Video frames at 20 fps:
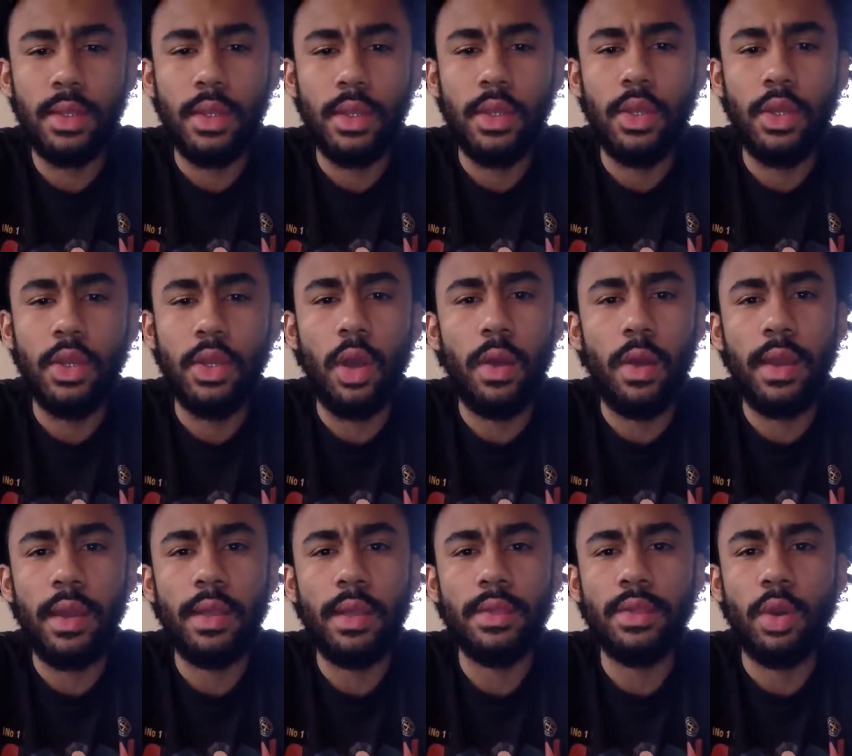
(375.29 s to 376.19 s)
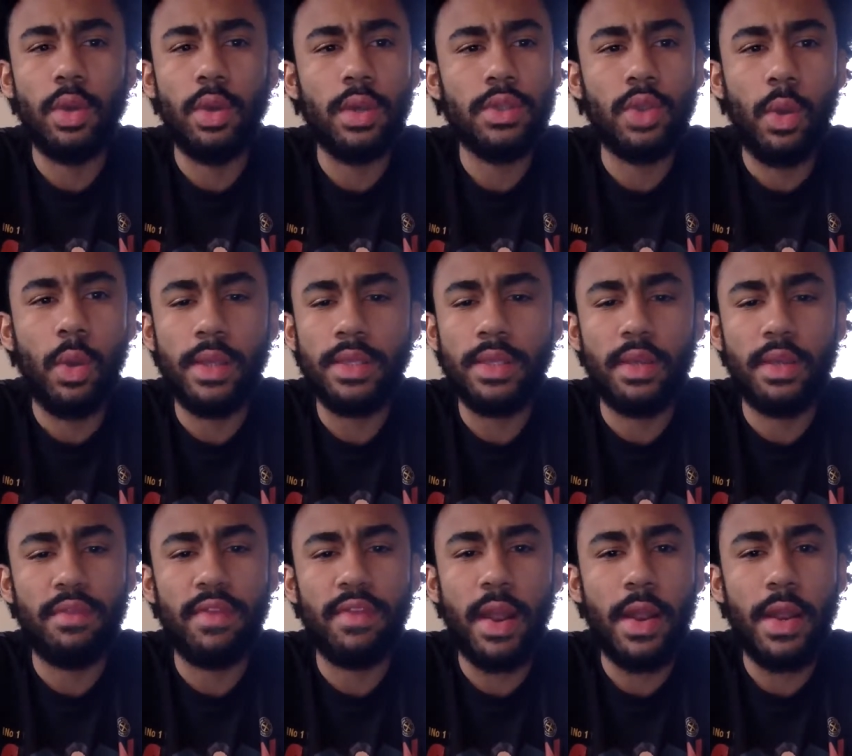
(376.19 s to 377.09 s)
You know, it's always going to
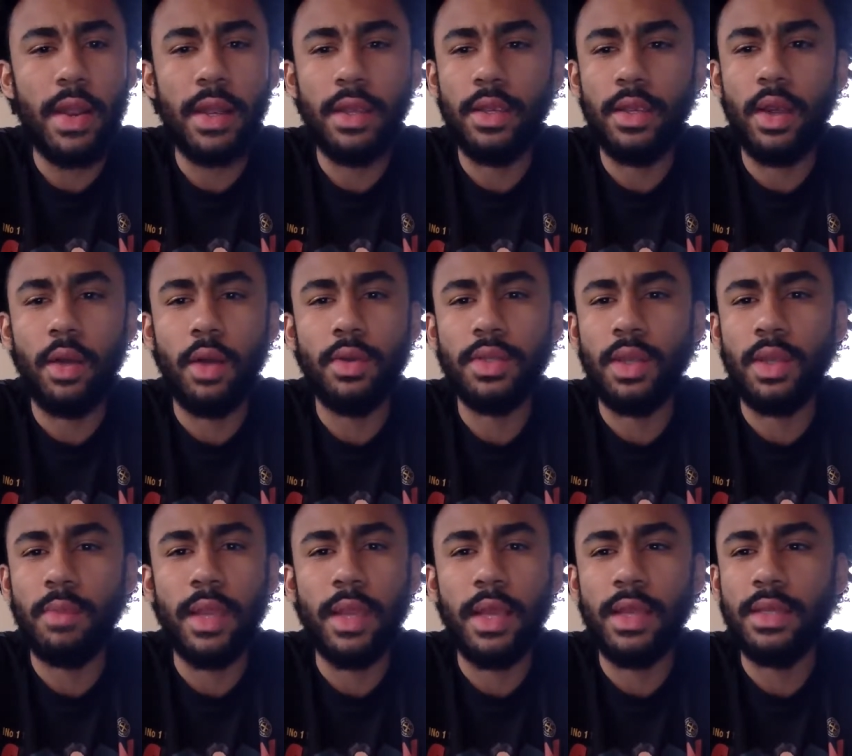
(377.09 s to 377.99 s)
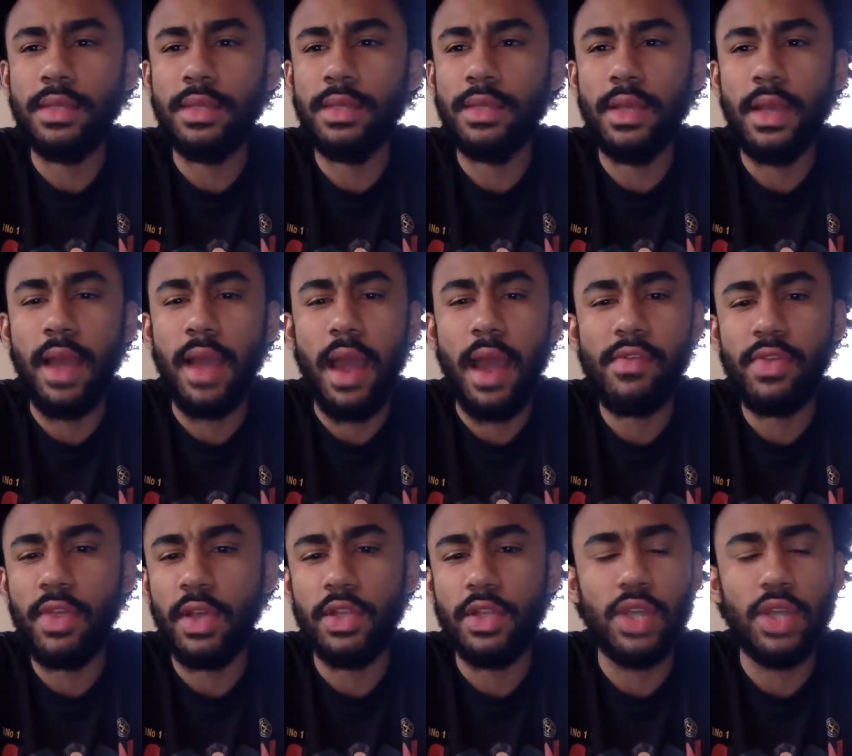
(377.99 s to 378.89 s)
vary. You know, some days
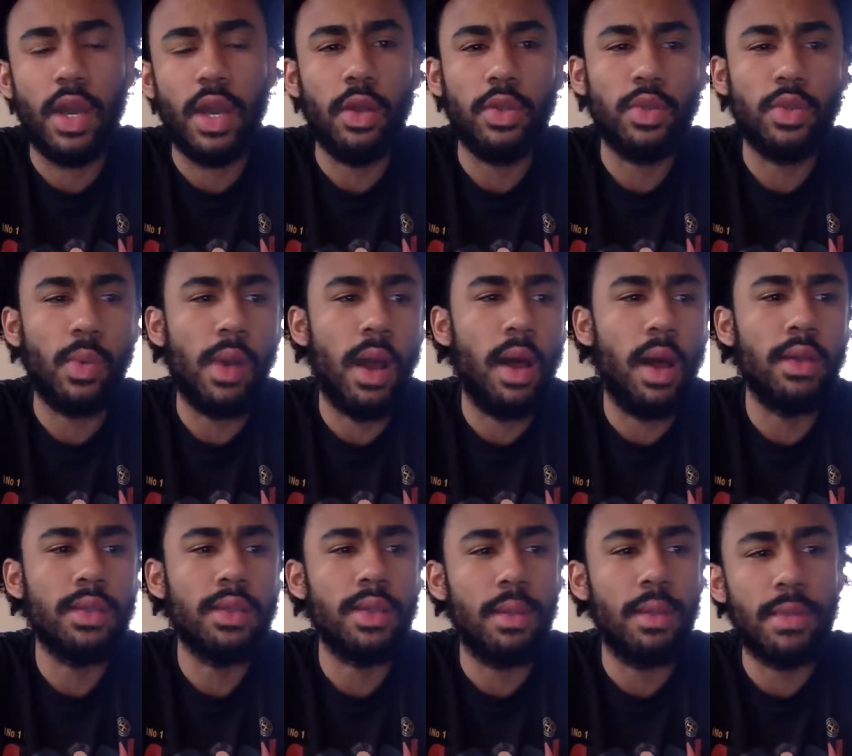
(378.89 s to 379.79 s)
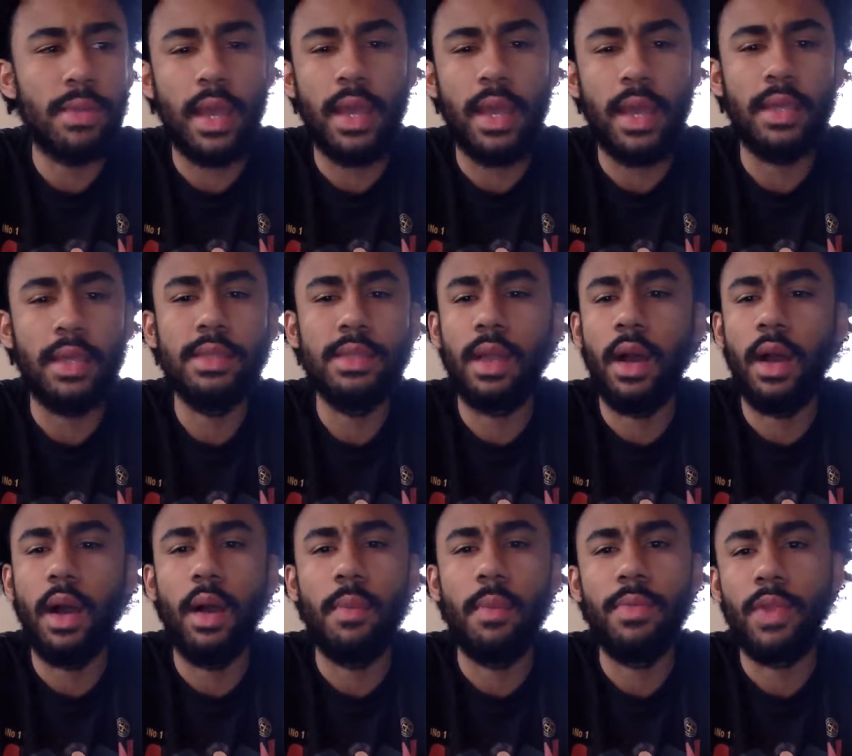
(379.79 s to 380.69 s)
everything gels well. Some days
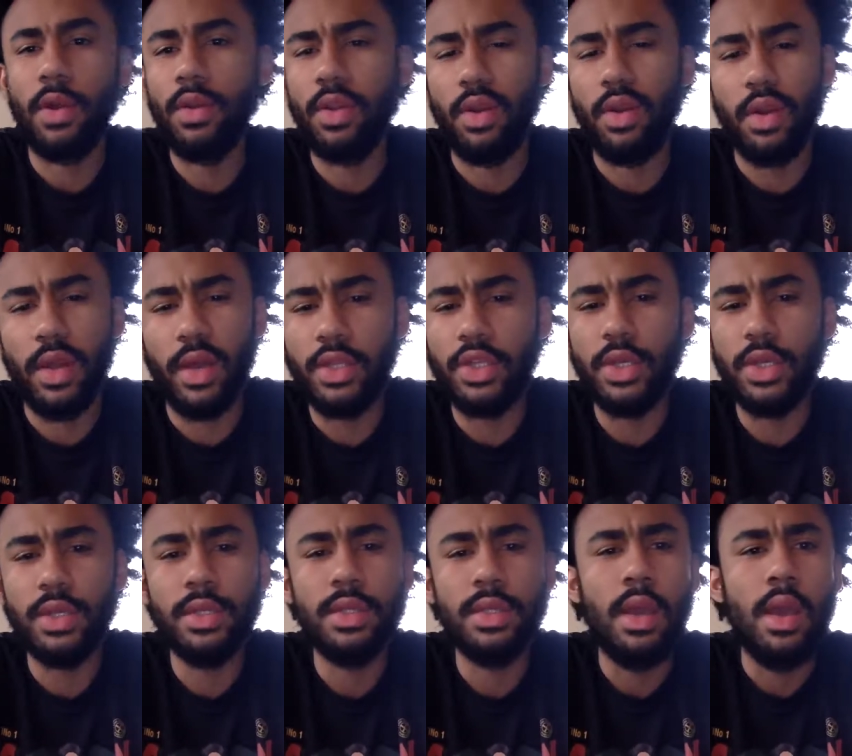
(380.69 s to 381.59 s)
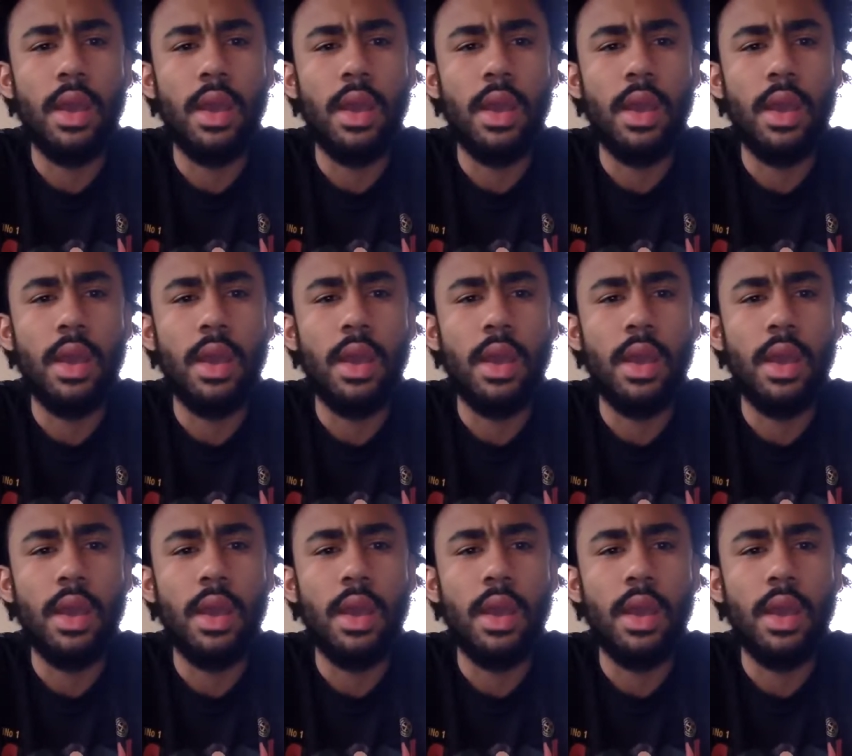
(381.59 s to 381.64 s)
there are little hitches.